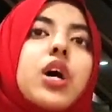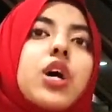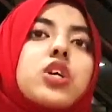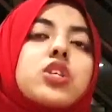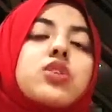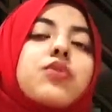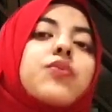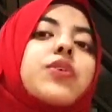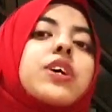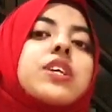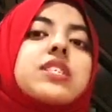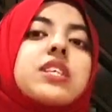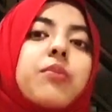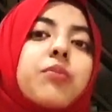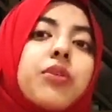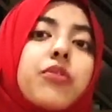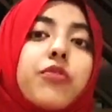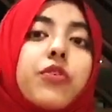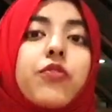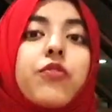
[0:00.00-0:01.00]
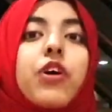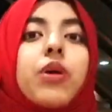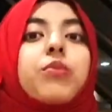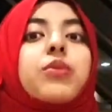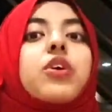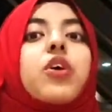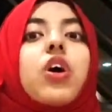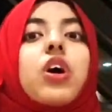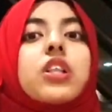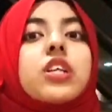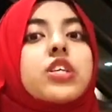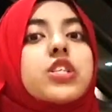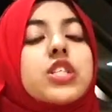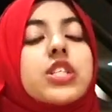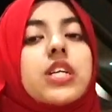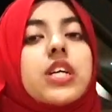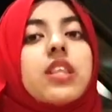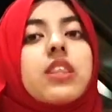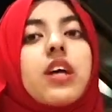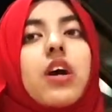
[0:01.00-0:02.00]
So for example, for
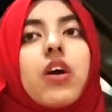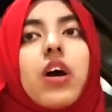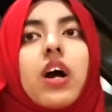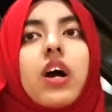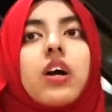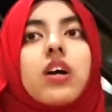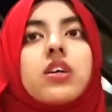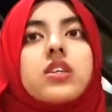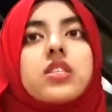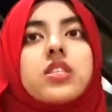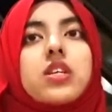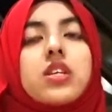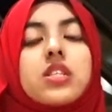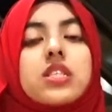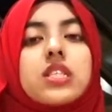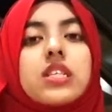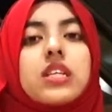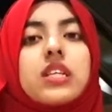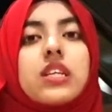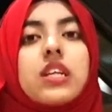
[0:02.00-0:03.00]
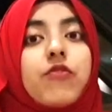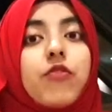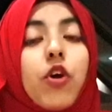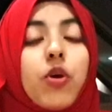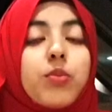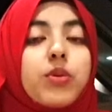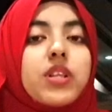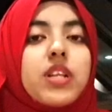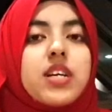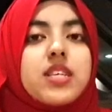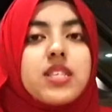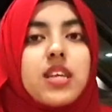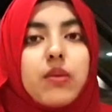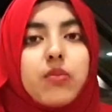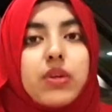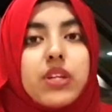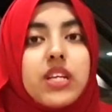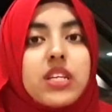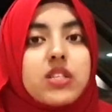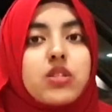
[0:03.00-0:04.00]
pharmacology, there are certain formulas that
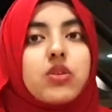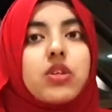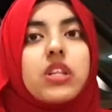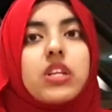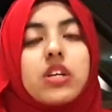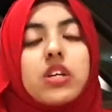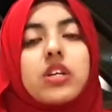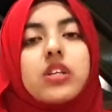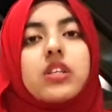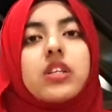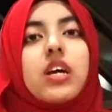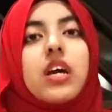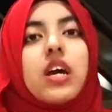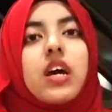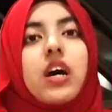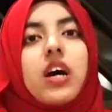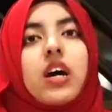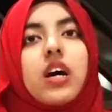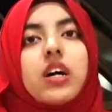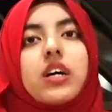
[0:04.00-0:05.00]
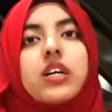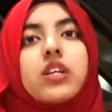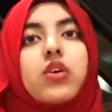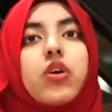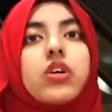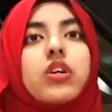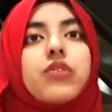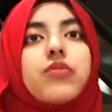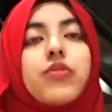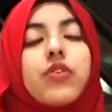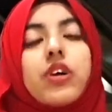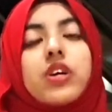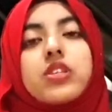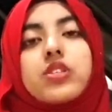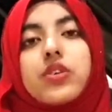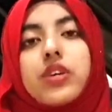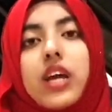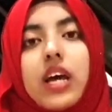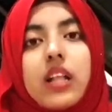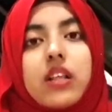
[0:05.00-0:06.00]
we need to learn in order for us
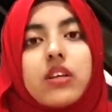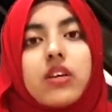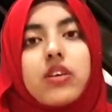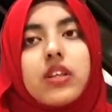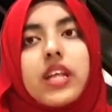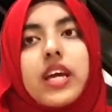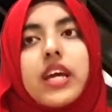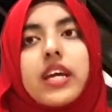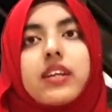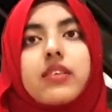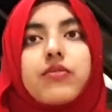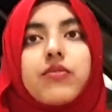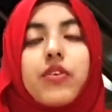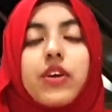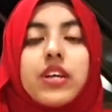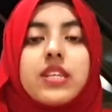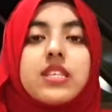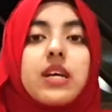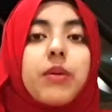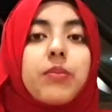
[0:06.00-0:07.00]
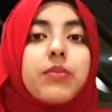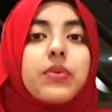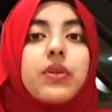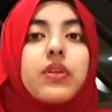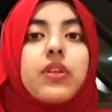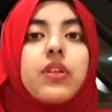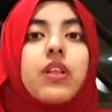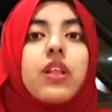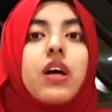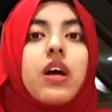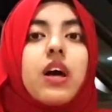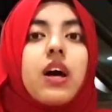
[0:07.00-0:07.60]
to calculate, for example,